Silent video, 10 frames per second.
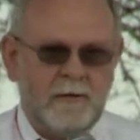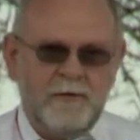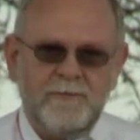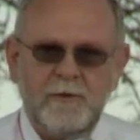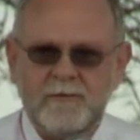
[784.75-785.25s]

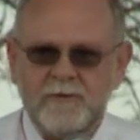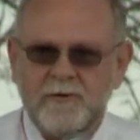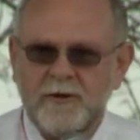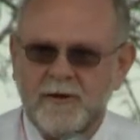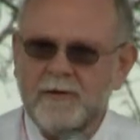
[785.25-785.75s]
You folks
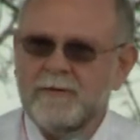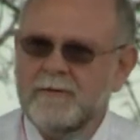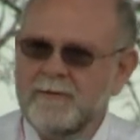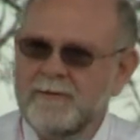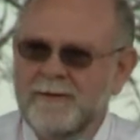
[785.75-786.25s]
are here,
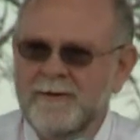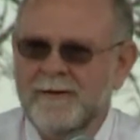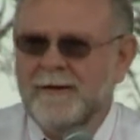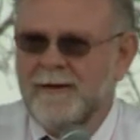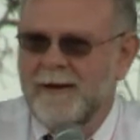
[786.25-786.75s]

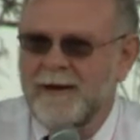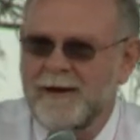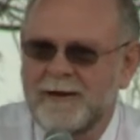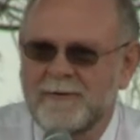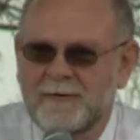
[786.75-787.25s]
and
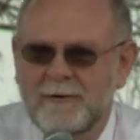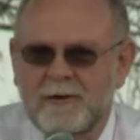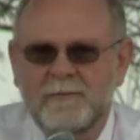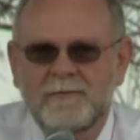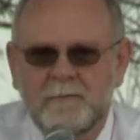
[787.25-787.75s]
I think
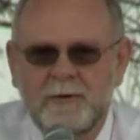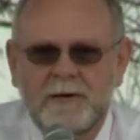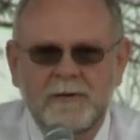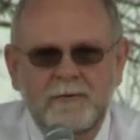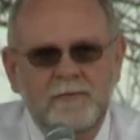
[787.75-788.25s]
I'm
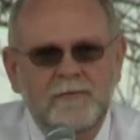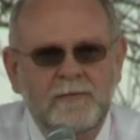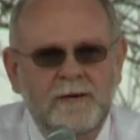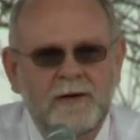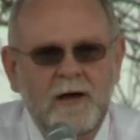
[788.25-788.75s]
speaking to a
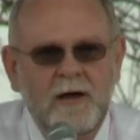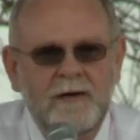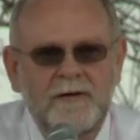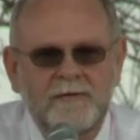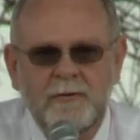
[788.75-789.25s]
friendly
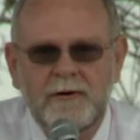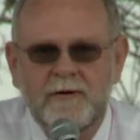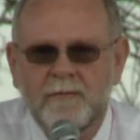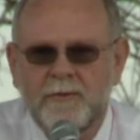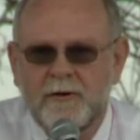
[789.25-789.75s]
audience, but
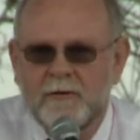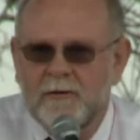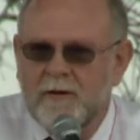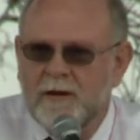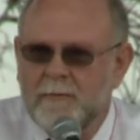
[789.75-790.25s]
as we know, there are
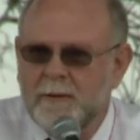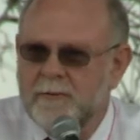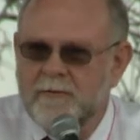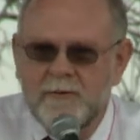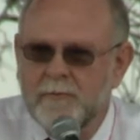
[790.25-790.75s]
a lot of
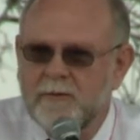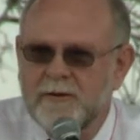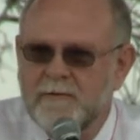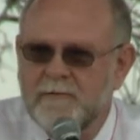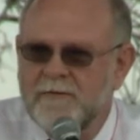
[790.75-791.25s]
people who don't
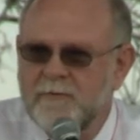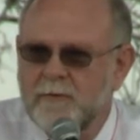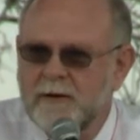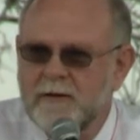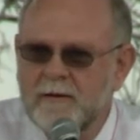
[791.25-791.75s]
believe this
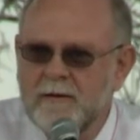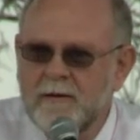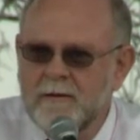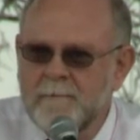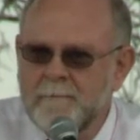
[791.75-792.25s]
way.
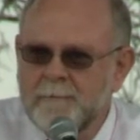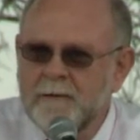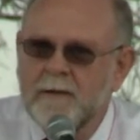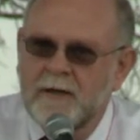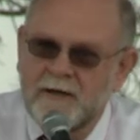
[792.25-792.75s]

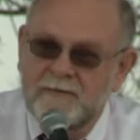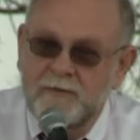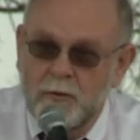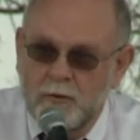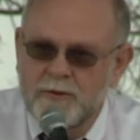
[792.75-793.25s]
It's
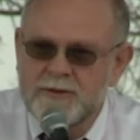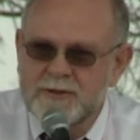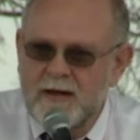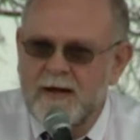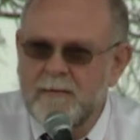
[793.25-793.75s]
your
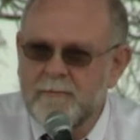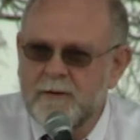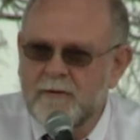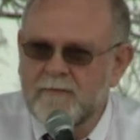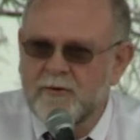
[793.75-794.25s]
job
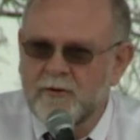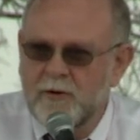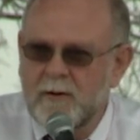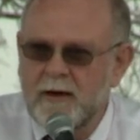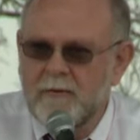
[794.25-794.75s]
to
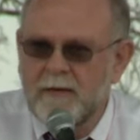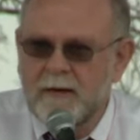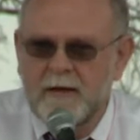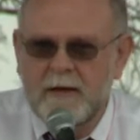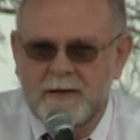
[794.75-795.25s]
go out
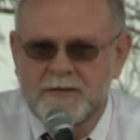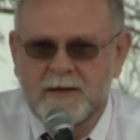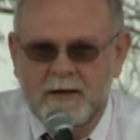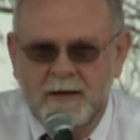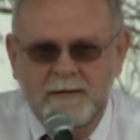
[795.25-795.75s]
and
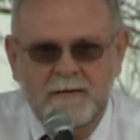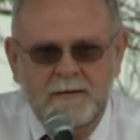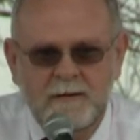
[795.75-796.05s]
educate.